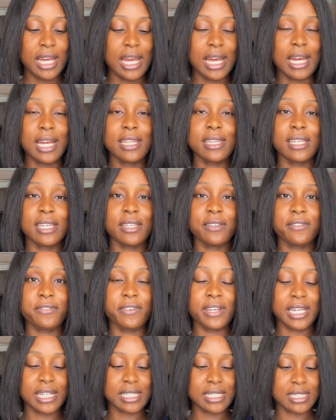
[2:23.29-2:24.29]
and the
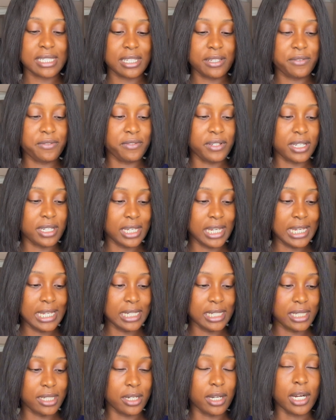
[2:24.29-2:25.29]
effects, if
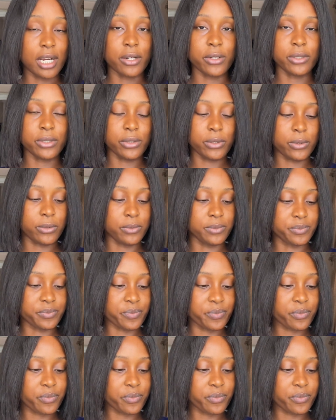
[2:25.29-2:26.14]
any, are unknown.